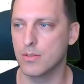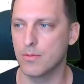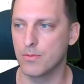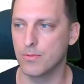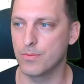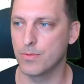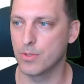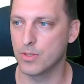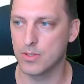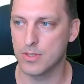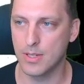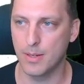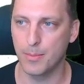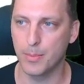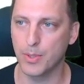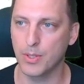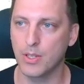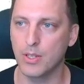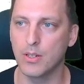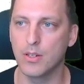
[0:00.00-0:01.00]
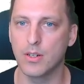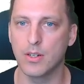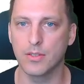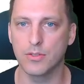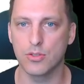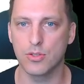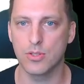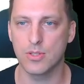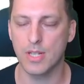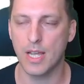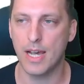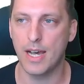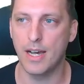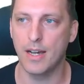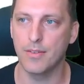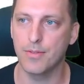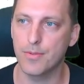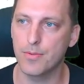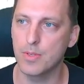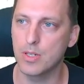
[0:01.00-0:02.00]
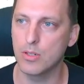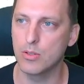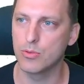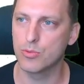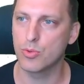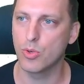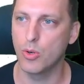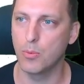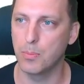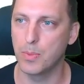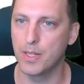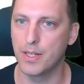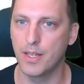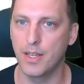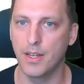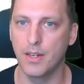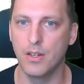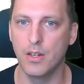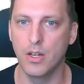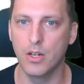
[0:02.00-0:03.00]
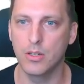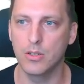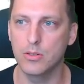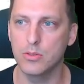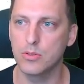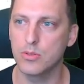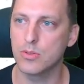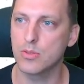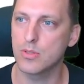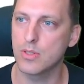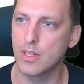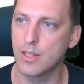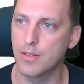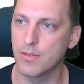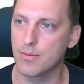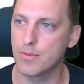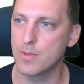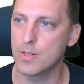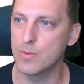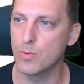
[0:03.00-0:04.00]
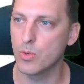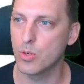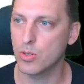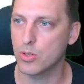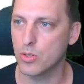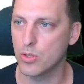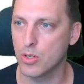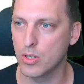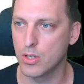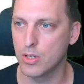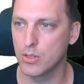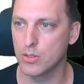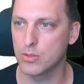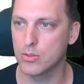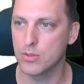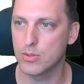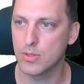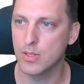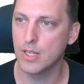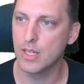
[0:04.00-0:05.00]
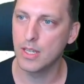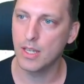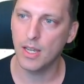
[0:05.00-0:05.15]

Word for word: And for example, here I just have three control plane nodes and three worker nodes.